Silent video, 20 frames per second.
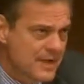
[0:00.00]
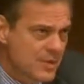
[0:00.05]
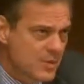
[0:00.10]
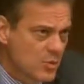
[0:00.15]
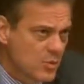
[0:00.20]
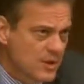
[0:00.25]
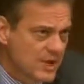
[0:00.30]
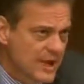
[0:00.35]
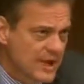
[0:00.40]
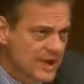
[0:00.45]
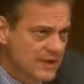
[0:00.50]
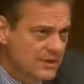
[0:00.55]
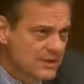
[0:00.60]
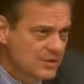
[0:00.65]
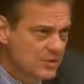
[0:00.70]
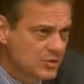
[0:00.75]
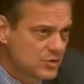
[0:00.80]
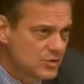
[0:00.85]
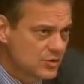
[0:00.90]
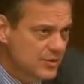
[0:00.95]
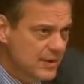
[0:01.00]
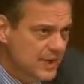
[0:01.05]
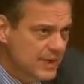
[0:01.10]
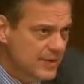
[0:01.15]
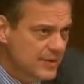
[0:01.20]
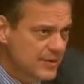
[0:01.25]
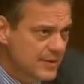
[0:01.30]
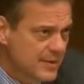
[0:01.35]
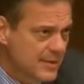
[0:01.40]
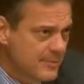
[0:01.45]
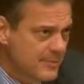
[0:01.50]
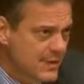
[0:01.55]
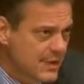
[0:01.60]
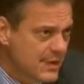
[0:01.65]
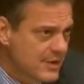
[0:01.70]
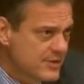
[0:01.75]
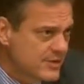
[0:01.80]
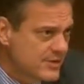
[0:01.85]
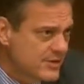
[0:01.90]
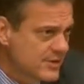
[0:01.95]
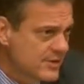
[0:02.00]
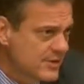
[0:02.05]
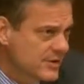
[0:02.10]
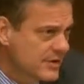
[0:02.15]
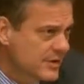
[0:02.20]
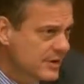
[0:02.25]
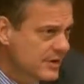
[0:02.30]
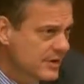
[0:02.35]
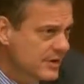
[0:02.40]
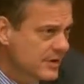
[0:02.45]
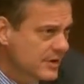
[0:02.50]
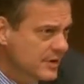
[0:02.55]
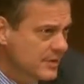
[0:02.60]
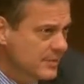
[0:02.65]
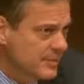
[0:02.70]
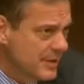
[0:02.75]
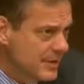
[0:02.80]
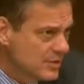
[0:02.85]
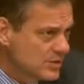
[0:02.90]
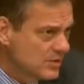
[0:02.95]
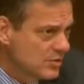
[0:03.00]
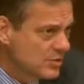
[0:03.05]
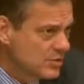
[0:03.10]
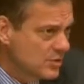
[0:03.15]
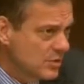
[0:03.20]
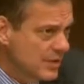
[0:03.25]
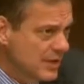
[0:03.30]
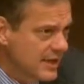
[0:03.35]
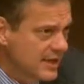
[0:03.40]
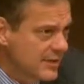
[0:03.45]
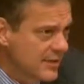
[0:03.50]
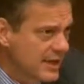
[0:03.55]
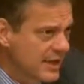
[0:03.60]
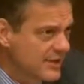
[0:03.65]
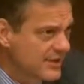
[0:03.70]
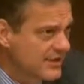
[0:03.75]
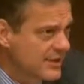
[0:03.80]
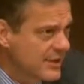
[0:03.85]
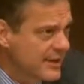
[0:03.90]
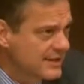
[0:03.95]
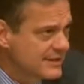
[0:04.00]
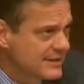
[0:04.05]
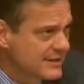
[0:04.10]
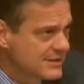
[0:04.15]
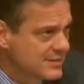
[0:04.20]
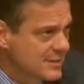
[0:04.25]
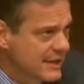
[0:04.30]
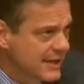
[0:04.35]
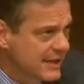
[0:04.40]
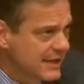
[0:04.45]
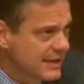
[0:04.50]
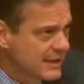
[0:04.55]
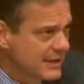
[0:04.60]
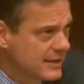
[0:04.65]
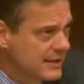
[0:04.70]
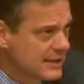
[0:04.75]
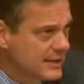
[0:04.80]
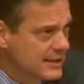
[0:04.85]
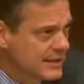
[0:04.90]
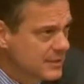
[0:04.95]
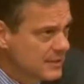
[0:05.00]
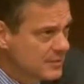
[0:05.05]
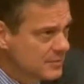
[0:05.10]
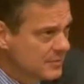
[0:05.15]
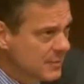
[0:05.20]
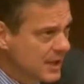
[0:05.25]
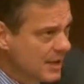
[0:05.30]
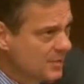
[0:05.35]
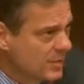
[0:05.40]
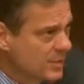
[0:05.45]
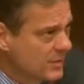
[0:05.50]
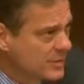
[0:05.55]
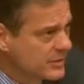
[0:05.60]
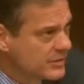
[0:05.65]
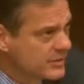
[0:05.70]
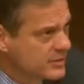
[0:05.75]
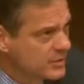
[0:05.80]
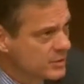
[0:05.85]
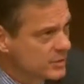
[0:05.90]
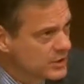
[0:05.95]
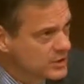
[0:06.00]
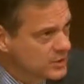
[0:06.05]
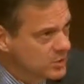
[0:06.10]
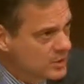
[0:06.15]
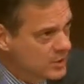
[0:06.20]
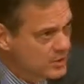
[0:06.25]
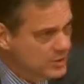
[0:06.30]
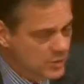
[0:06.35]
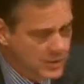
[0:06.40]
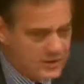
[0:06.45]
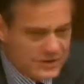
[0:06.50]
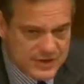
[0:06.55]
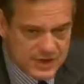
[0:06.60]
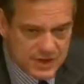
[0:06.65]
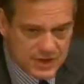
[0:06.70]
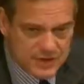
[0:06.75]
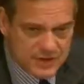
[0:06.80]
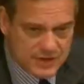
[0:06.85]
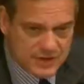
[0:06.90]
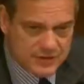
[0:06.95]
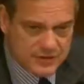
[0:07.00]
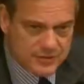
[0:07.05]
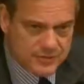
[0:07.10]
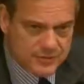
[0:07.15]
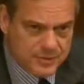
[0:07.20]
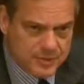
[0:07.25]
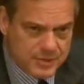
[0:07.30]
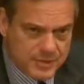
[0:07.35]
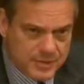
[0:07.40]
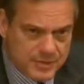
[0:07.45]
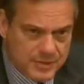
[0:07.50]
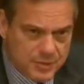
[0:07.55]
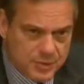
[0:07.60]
We had in the euro area parts parts of the euro area affected by bubbles, which were the result of probably